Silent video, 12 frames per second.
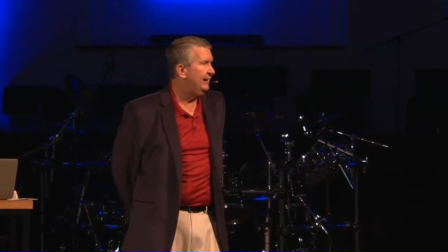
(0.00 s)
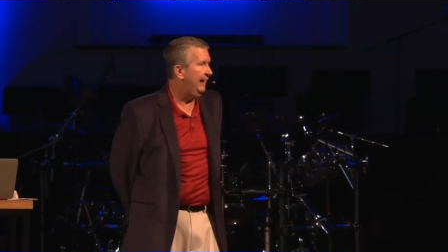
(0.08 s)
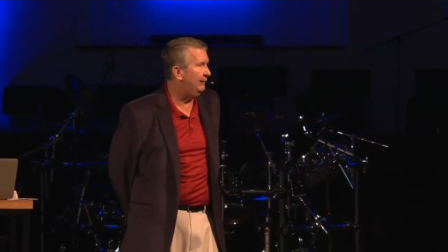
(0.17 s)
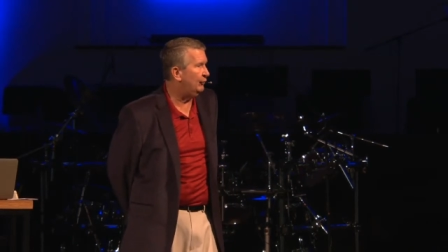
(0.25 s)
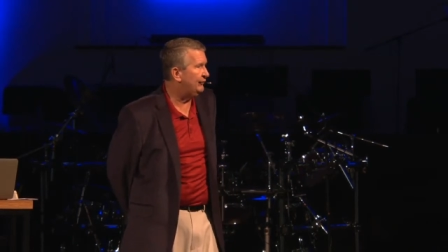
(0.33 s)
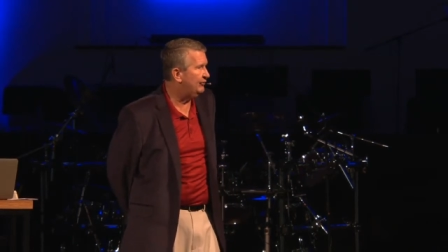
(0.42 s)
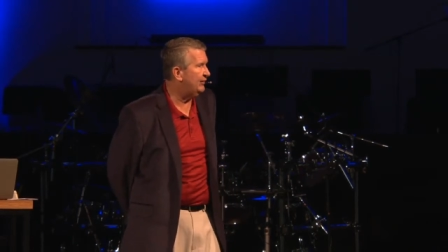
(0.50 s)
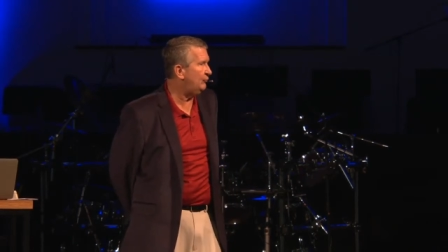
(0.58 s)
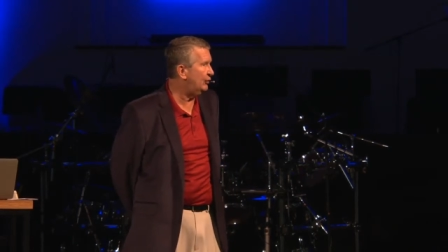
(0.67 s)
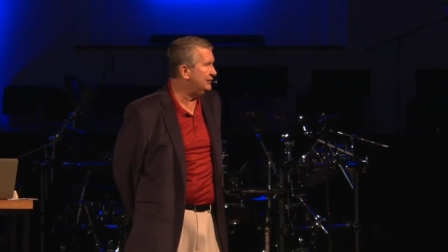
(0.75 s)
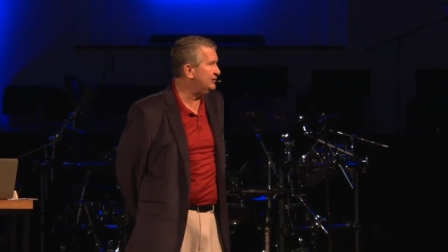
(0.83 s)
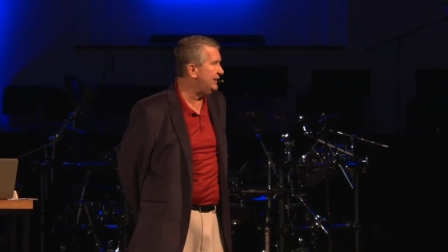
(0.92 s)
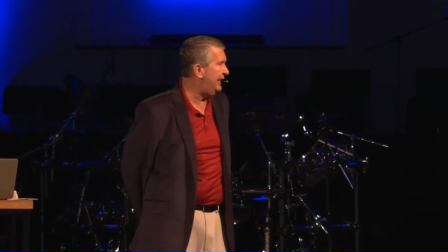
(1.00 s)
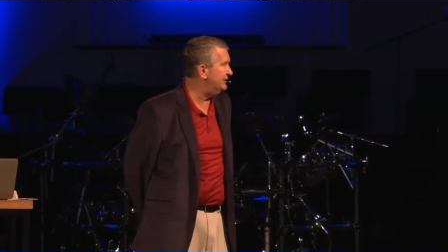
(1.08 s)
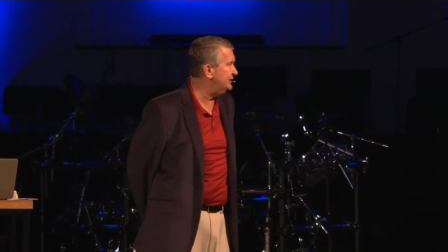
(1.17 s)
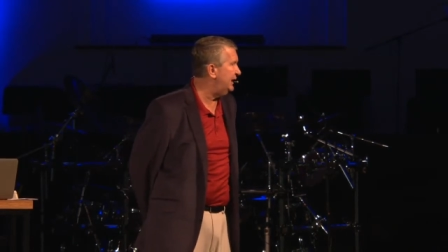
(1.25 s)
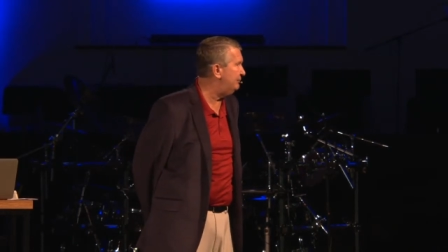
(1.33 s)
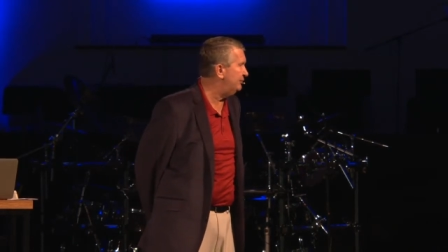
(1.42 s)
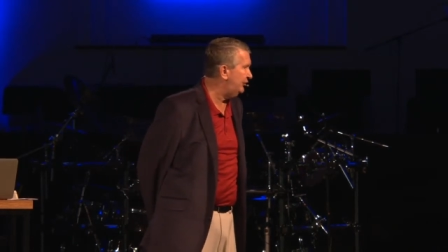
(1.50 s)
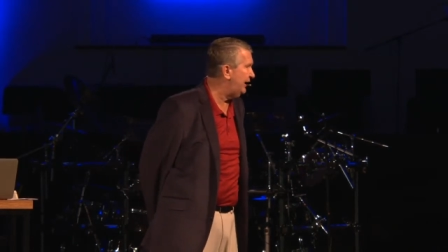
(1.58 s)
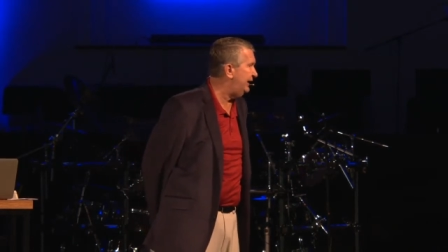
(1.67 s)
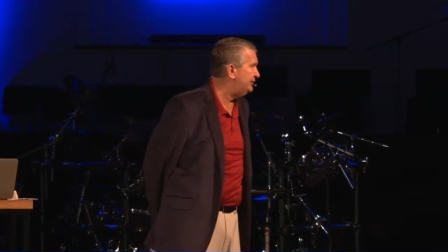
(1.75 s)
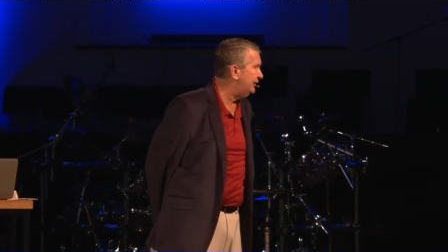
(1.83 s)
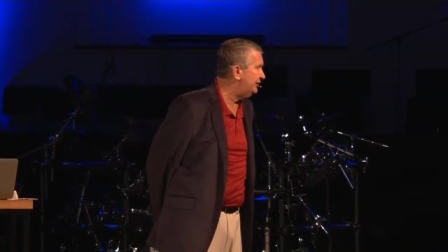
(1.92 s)
And when someone stands up and
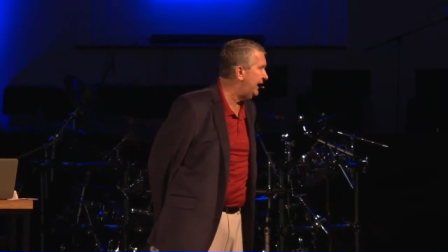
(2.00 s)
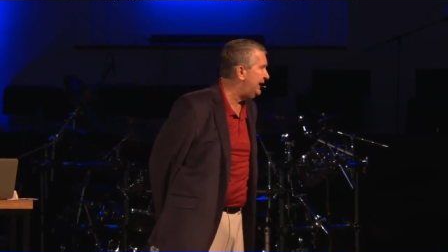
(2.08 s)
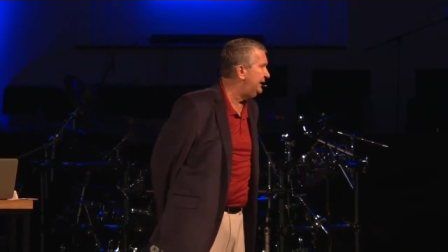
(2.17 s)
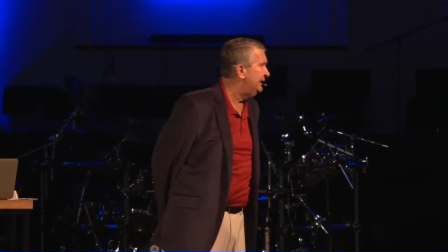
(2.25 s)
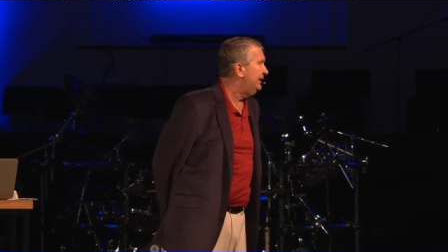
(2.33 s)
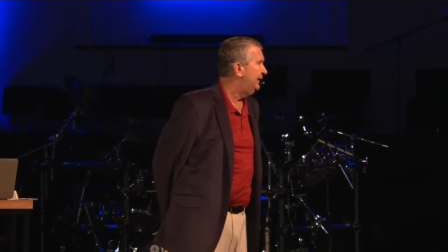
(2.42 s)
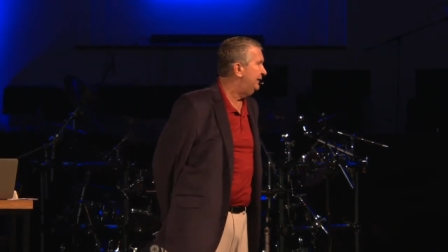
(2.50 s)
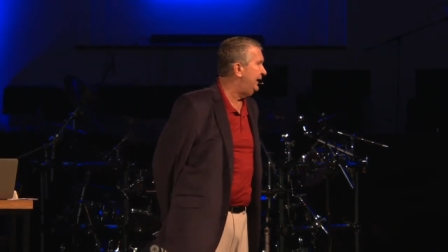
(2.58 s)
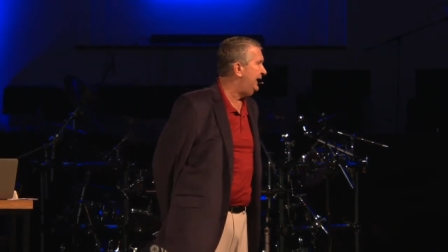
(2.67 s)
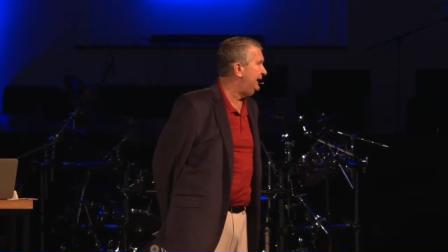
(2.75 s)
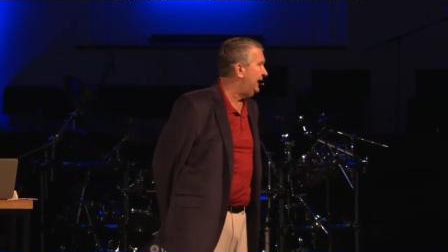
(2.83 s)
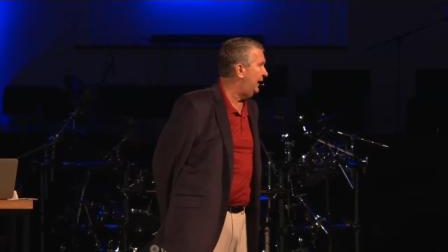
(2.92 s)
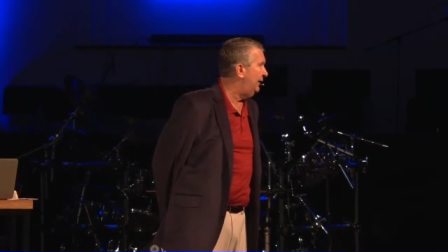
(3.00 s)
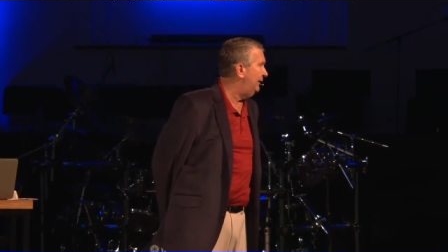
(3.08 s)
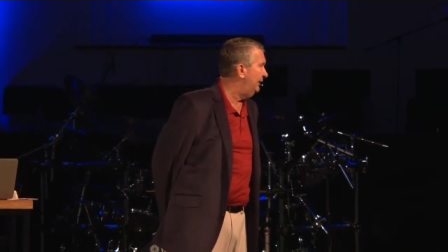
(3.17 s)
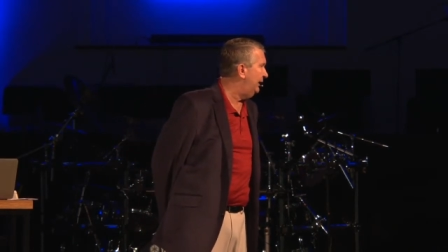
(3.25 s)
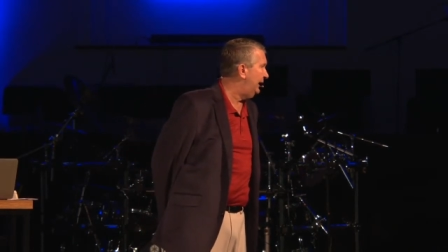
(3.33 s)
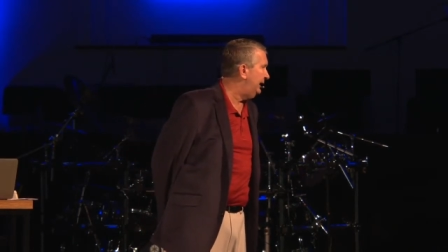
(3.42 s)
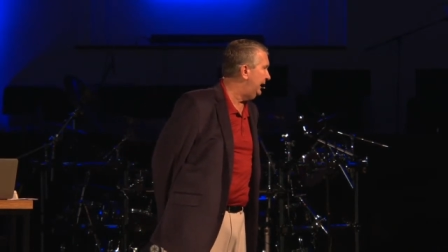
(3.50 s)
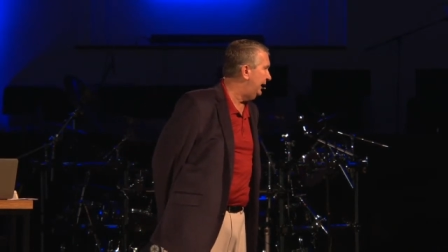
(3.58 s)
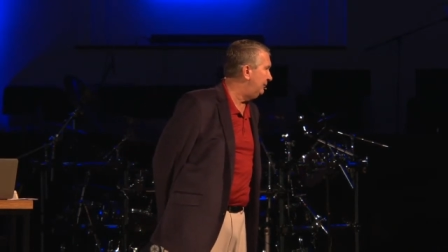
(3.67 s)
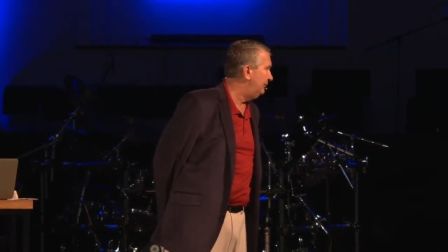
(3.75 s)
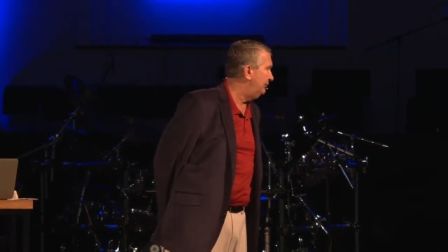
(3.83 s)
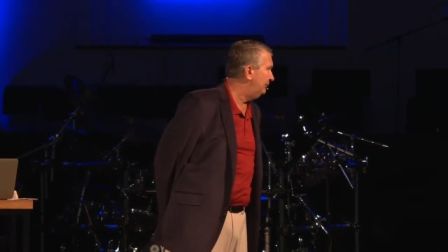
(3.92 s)
says that they, they, uh, they, uh,
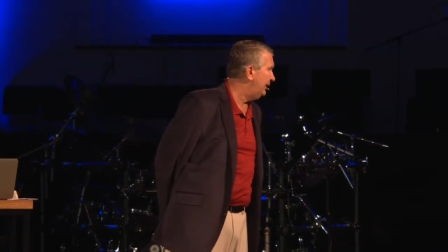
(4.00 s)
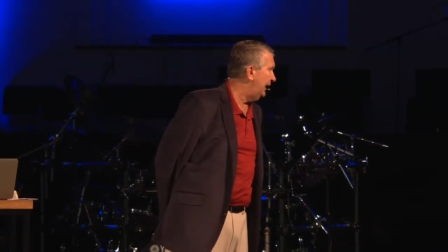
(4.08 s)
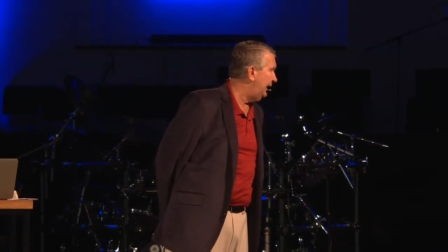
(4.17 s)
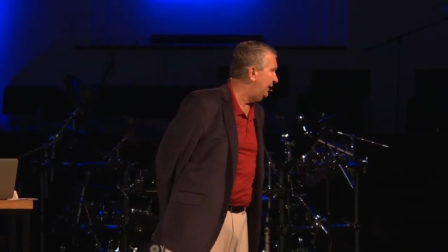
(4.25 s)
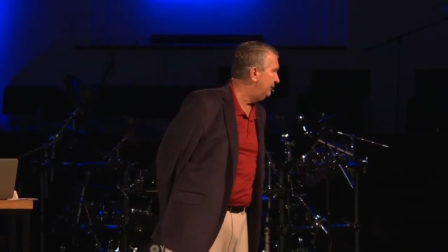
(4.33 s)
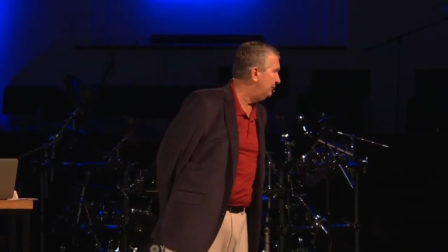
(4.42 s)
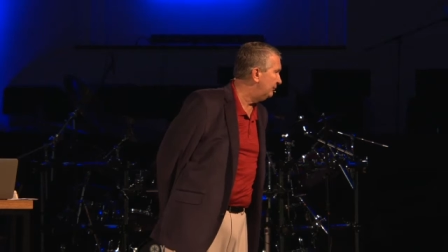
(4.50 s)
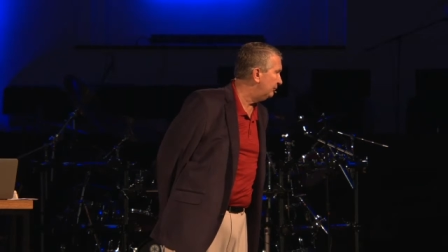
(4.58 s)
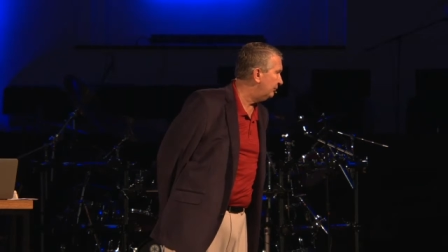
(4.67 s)
um,